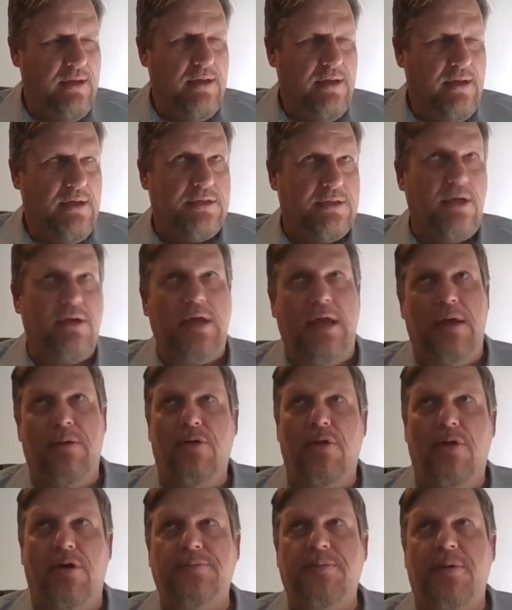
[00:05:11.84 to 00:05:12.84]
So yeah,
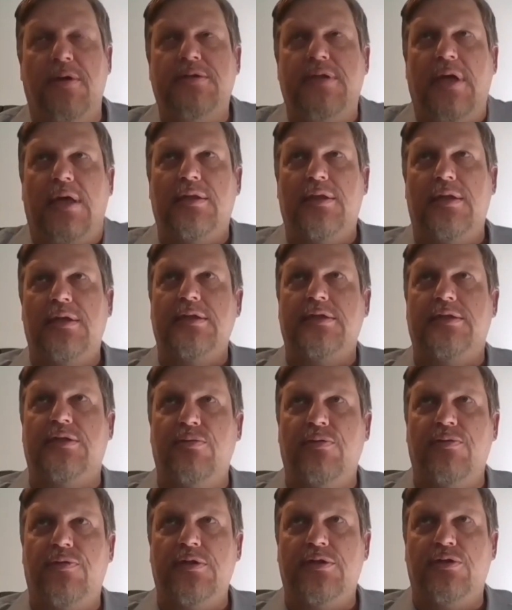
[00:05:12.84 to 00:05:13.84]
well, I suppose that leads
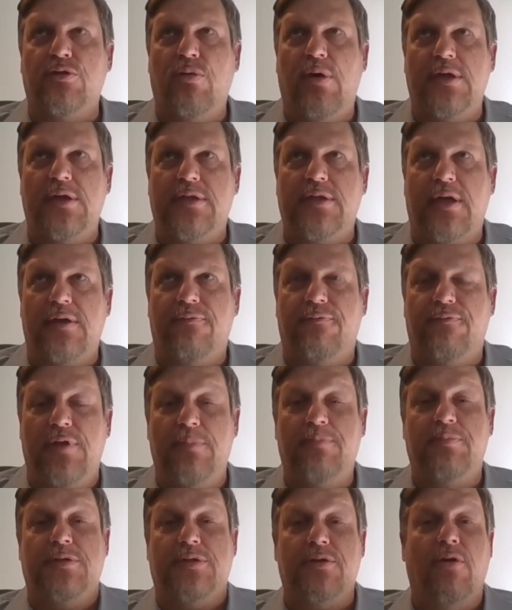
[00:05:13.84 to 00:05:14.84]
to it. There's always that
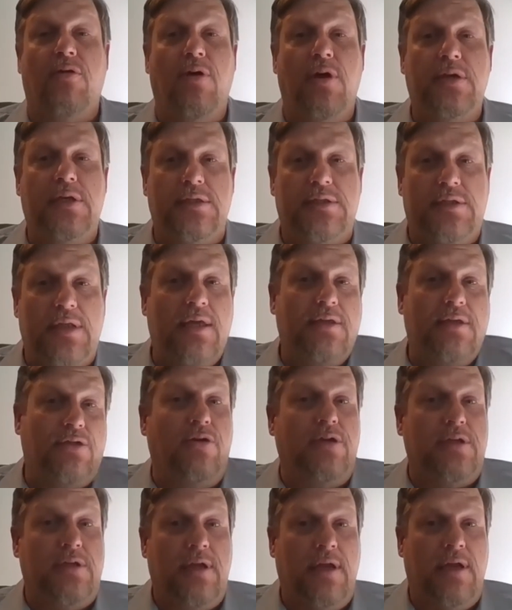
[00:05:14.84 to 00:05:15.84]
flip side. It does
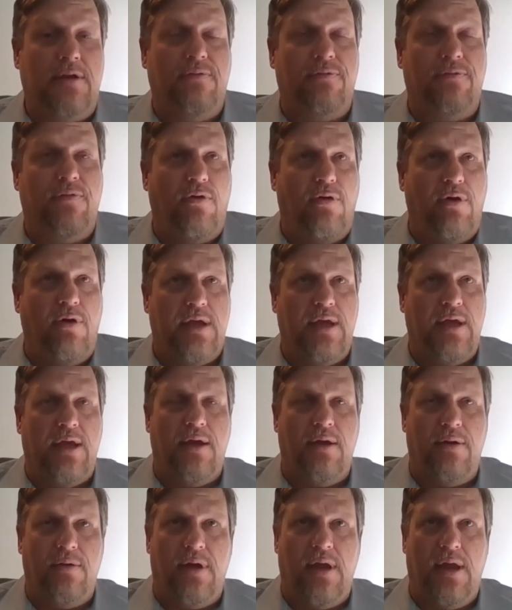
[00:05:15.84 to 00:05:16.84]
identify
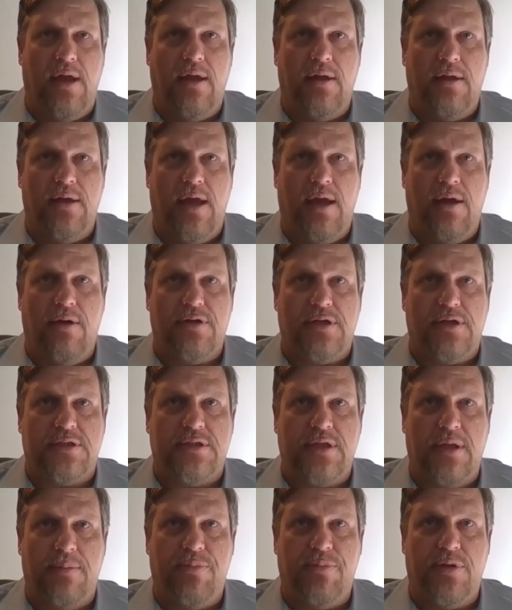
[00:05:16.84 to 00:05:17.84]
our
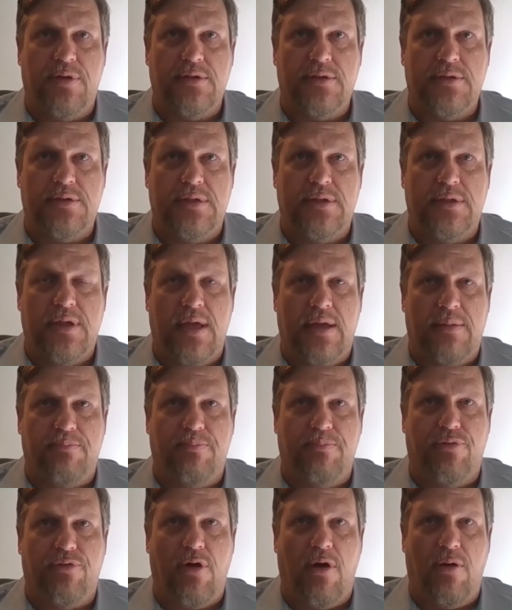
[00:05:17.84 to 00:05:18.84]
exceptions in that
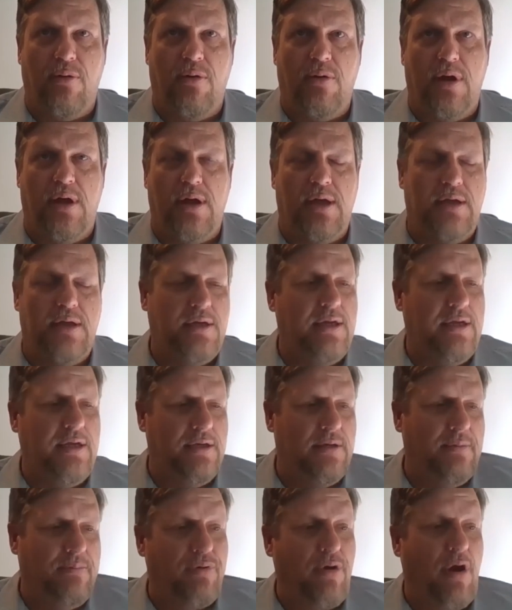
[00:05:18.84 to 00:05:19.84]

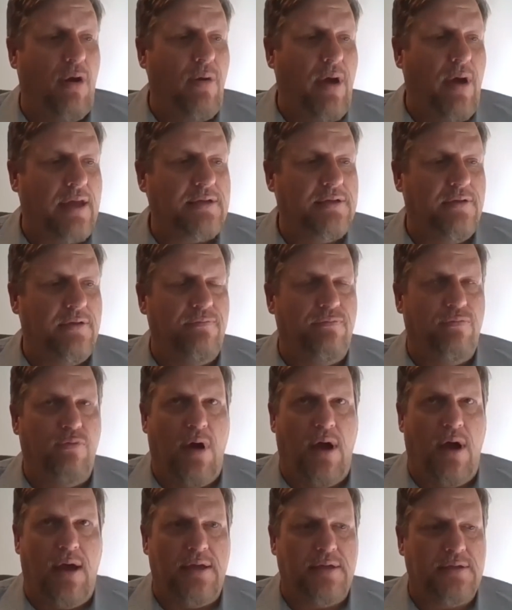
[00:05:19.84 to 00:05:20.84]
in a proactive
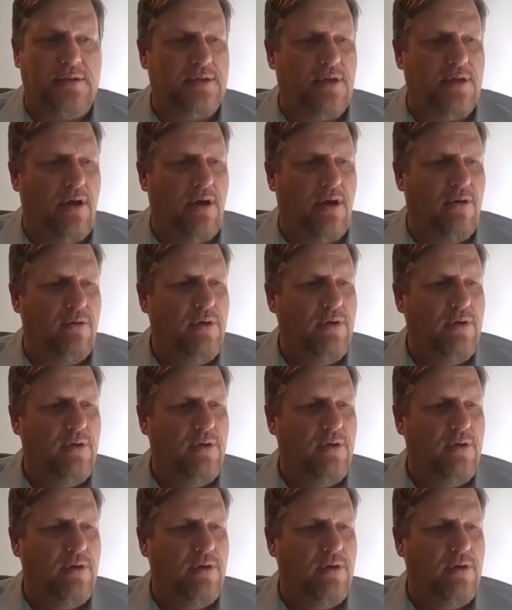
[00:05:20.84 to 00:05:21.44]
way. So,